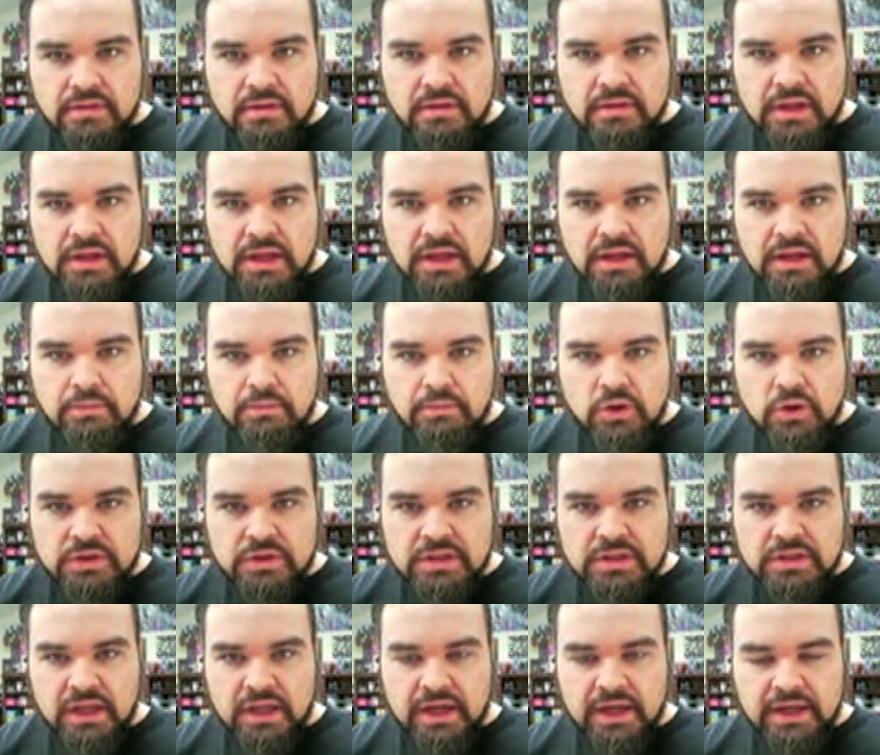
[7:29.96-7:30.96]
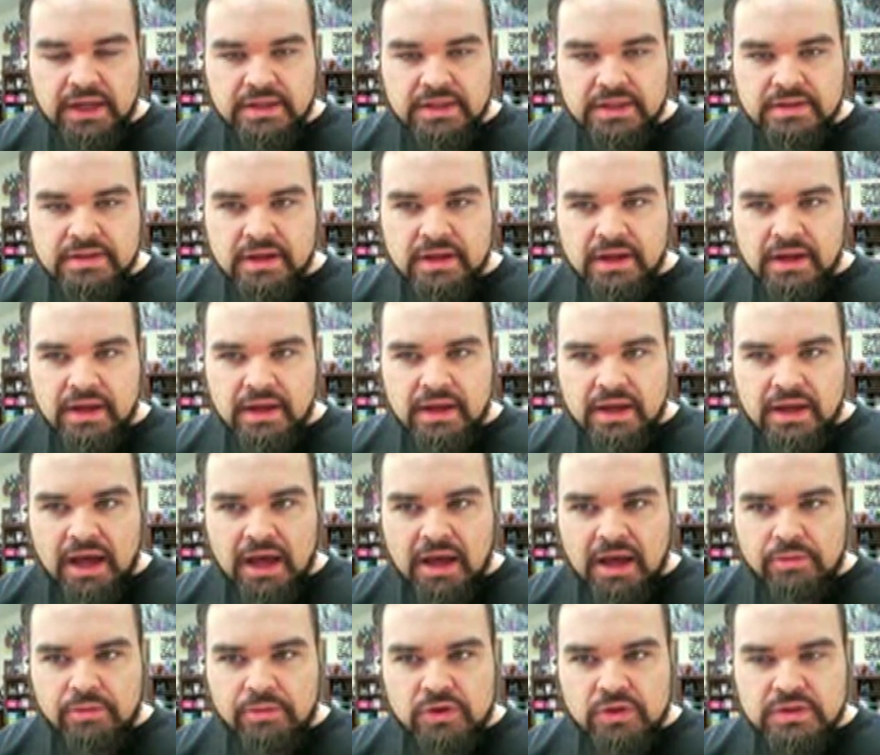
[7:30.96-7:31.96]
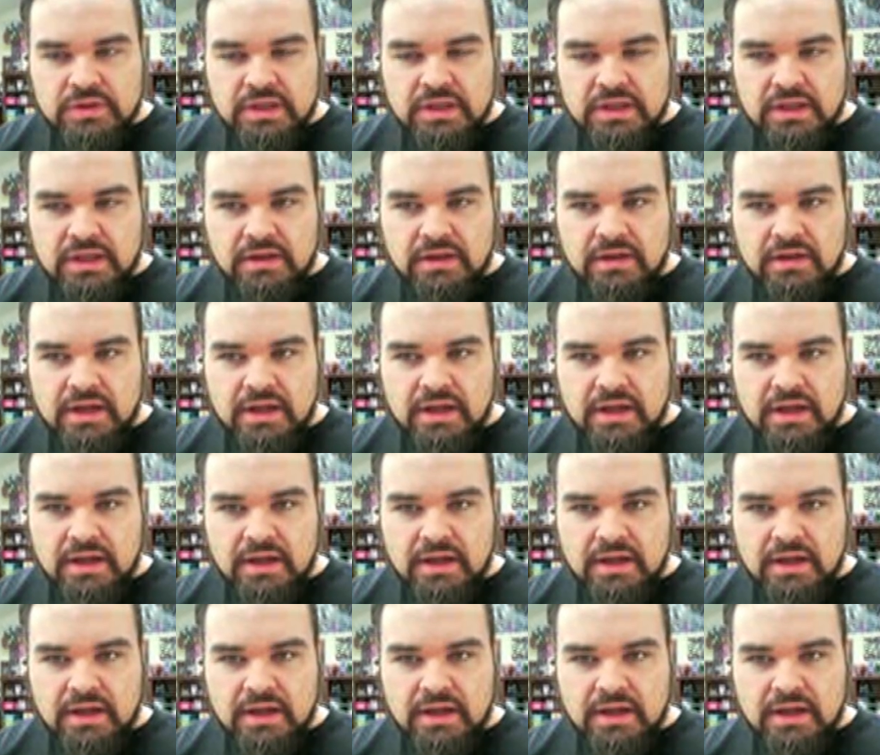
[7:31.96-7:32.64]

most lines, I'm using